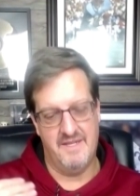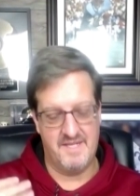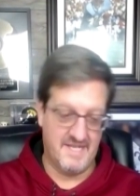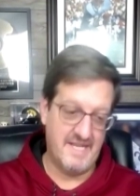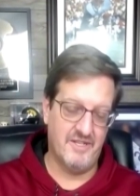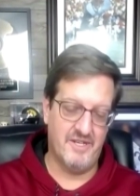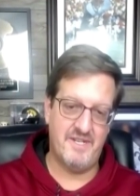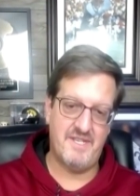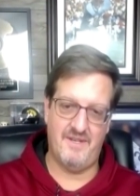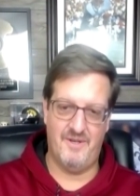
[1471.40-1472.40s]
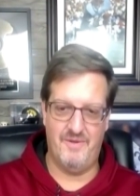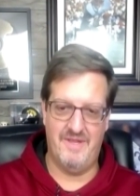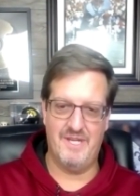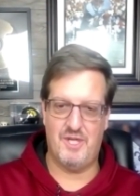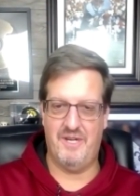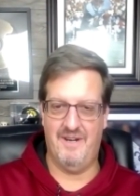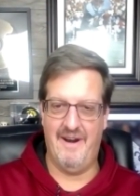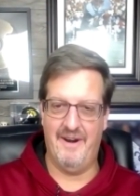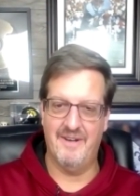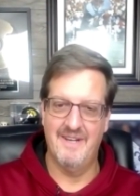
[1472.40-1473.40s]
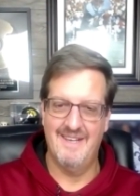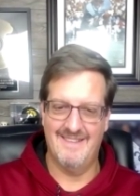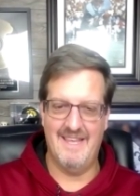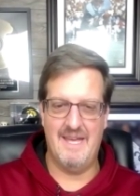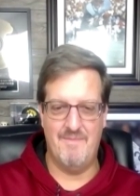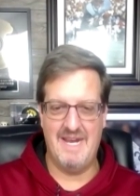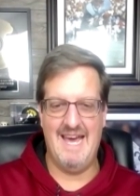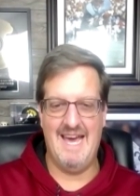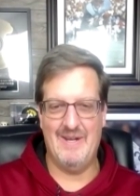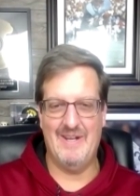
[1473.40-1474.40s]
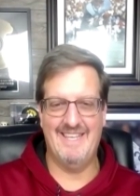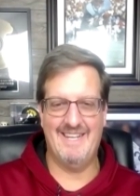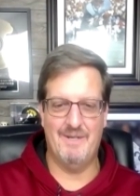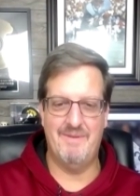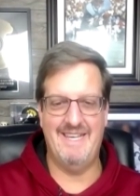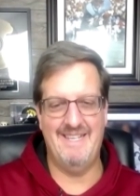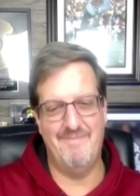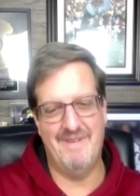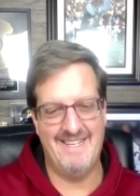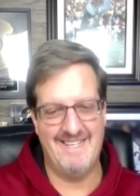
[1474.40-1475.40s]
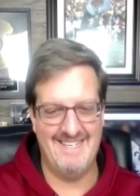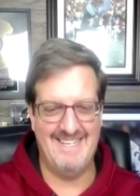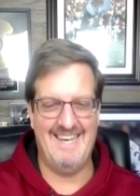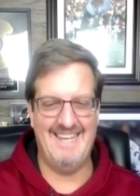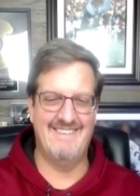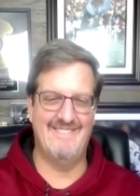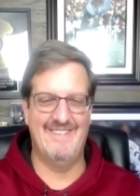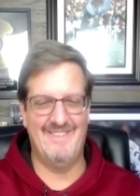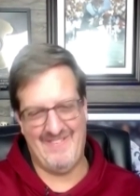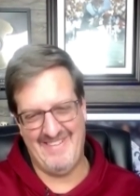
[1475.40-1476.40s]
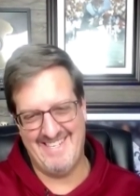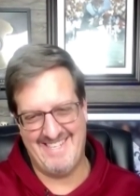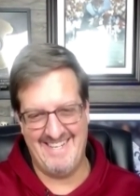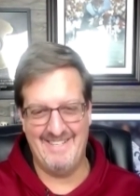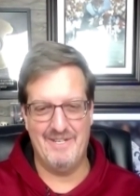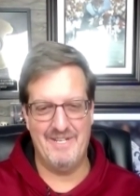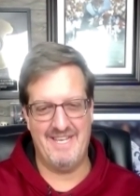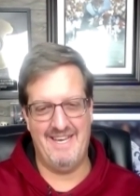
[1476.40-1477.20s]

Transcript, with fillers: the Steelers, who this year are letting me down a little bit, but uh, I do root for the Steelers.